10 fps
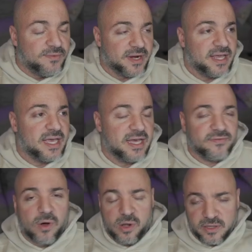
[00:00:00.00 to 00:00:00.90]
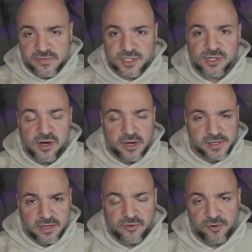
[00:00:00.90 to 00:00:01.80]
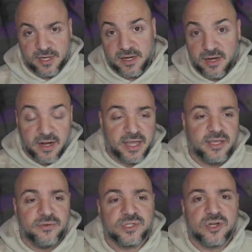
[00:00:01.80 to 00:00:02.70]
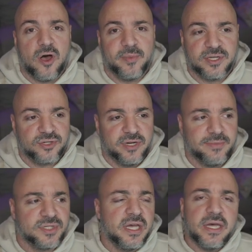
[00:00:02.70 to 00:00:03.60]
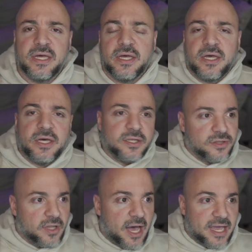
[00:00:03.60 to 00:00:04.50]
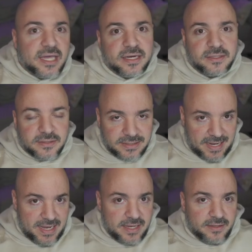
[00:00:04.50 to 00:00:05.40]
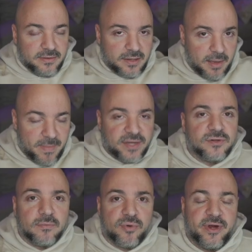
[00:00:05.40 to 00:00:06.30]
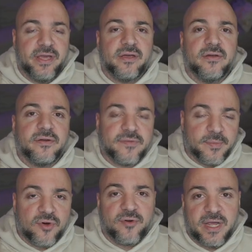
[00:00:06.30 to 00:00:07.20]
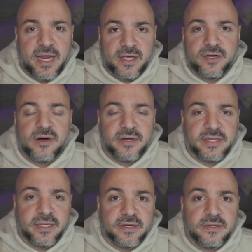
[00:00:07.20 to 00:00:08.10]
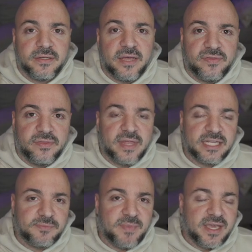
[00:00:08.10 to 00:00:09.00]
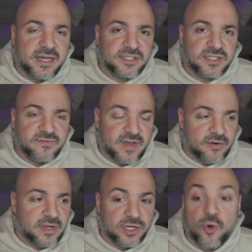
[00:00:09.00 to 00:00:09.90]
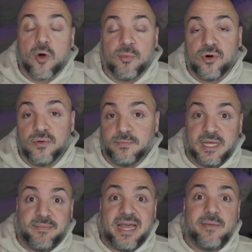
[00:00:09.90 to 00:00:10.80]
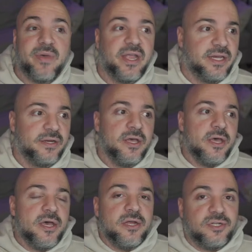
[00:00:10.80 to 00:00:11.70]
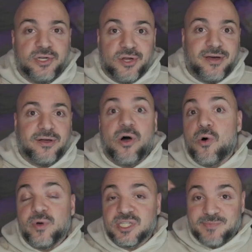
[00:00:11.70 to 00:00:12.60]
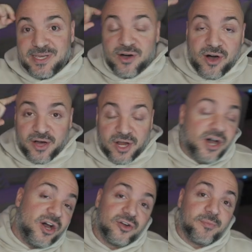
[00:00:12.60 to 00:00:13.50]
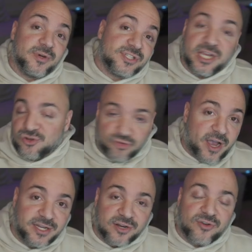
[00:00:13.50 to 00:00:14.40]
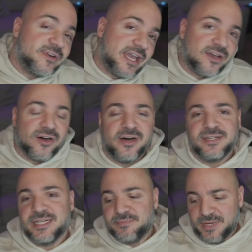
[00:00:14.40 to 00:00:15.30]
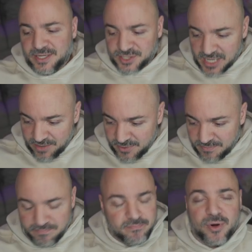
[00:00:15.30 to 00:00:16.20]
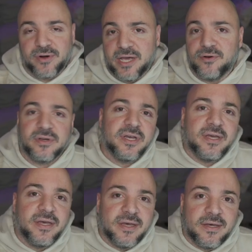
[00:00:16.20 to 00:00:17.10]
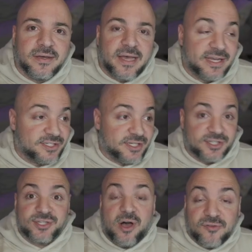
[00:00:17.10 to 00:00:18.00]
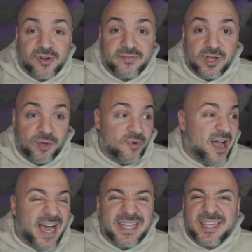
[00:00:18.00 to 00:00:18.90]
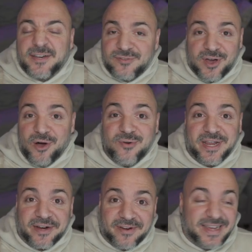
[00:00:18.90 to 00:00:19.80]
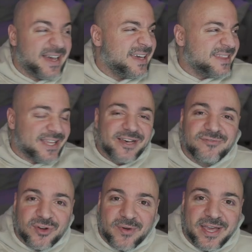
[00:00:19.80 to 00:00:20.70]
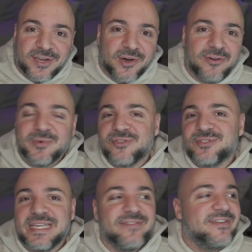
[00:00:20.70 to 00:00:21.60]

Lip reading: have all of this content created and I use topic streams, I can take a mental break from creating content. And that's because it's very normal, in my opinion, to not always be on 100% trying to create content because I would burn out. As a software developer, I love coding, right? I love to write code, but there's even